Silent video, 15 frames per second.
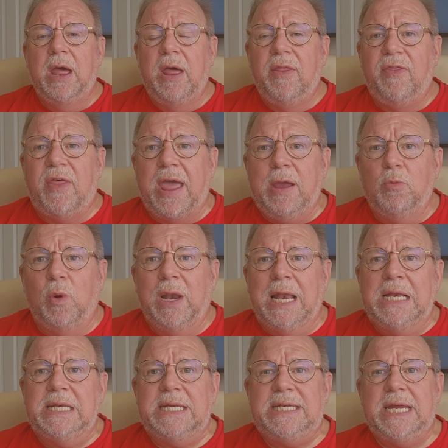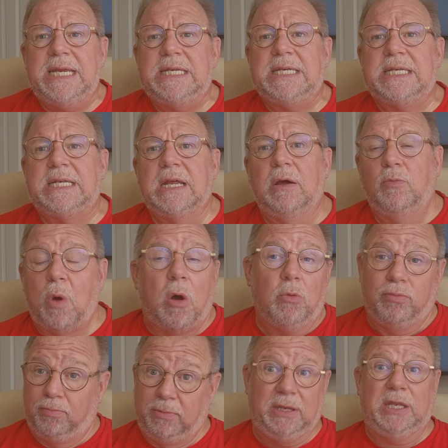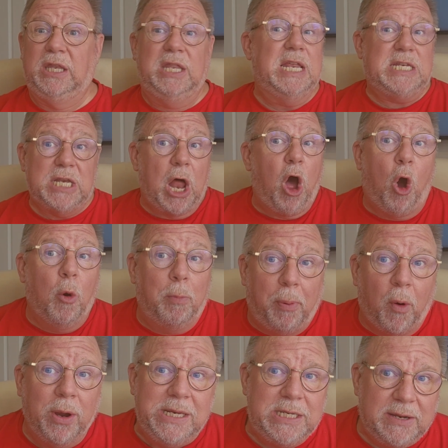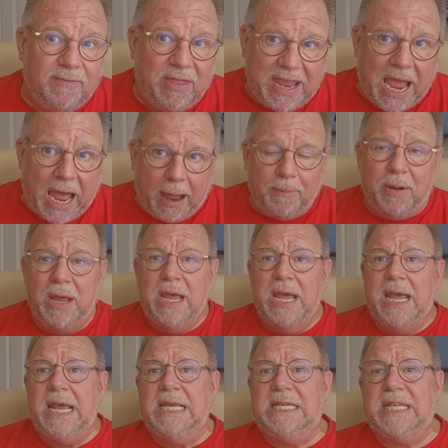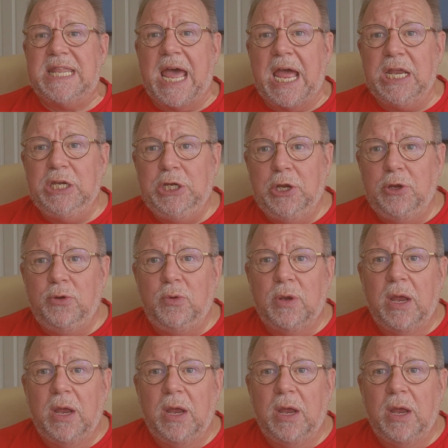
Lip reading: they will insist, well, this is the whole point of the app, is that you